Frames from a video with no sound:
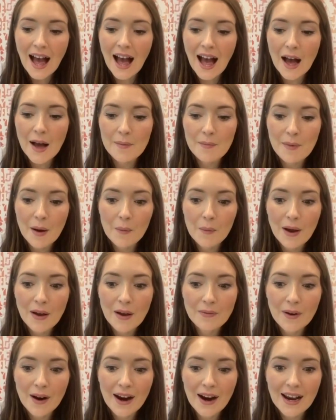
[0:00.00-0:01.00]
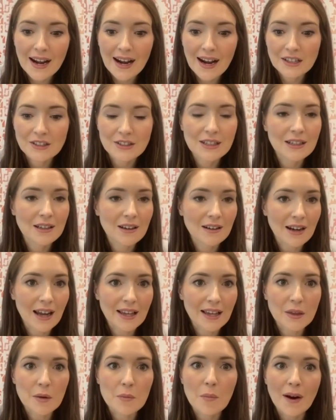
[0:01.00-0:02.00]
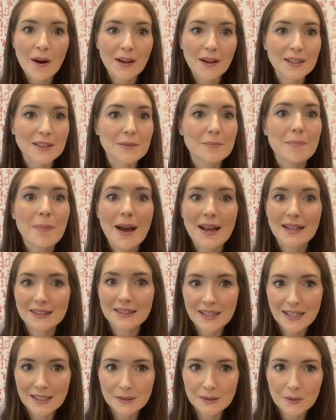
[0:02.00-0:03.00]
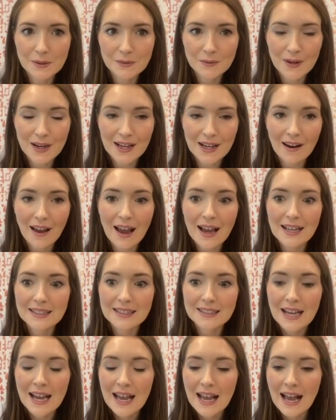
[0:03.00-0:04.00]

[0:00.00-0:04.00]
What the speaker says: However, it actually looked like the market's best case was realized,